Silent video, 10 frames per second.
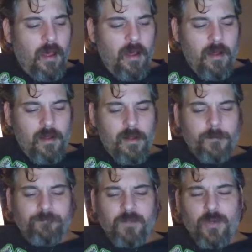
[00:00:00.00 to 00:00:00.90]

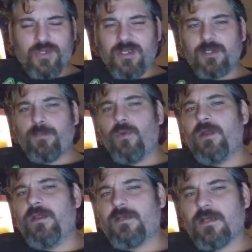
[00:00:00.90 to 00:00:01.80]
Uh, I was disappointed
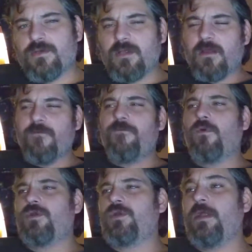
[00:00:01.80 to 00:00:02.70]
in this. I was looking
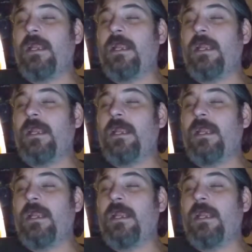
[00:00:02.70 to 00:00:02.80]
forward to it.